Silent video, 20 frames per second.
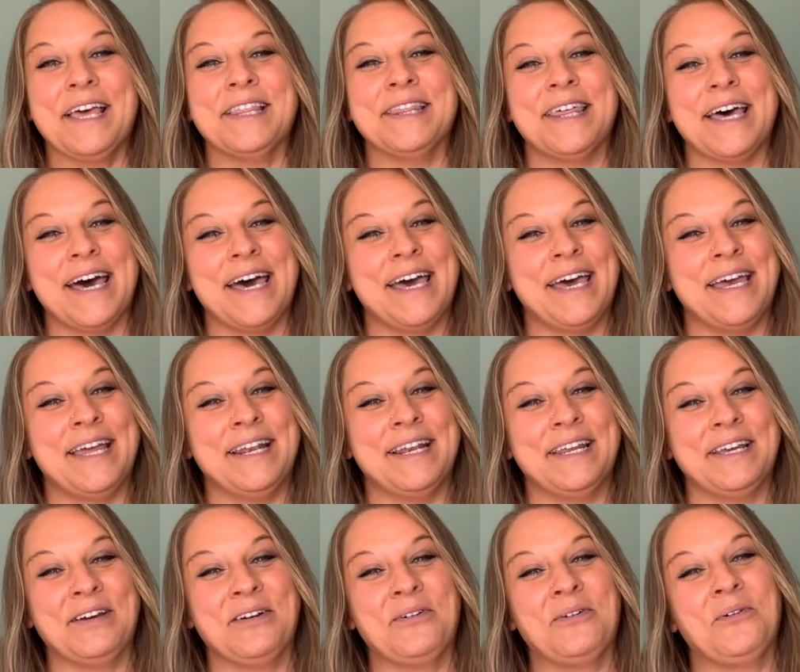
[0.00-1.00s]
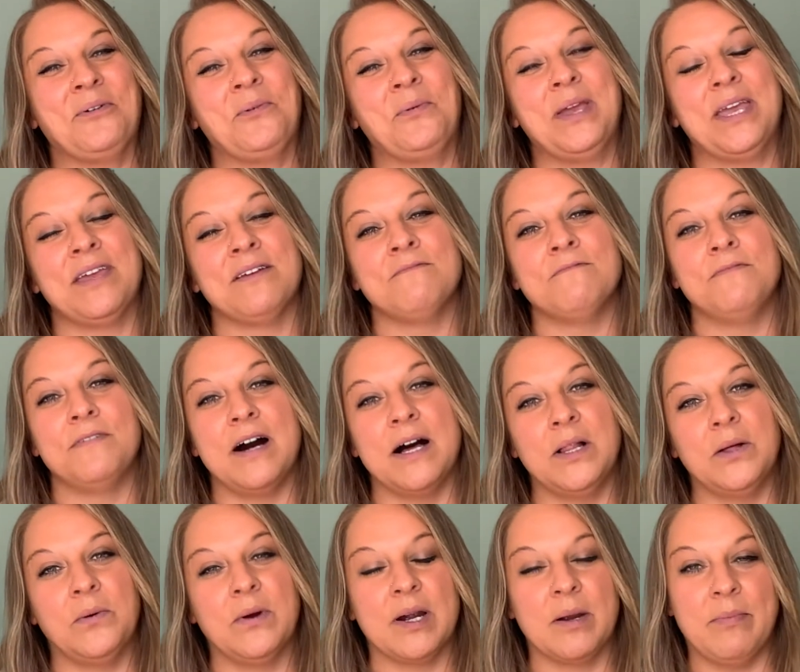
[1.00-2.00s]
then we can
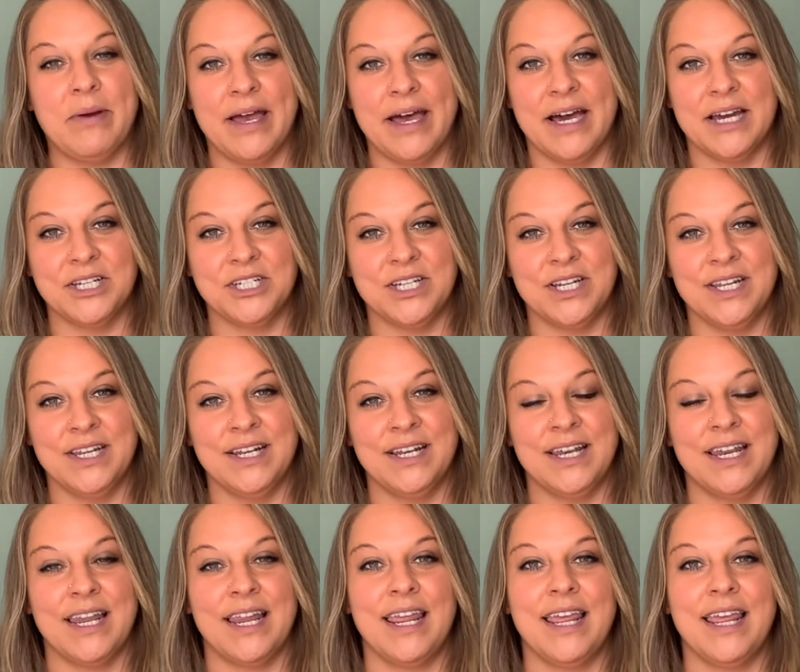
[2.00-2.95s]
follow our passion,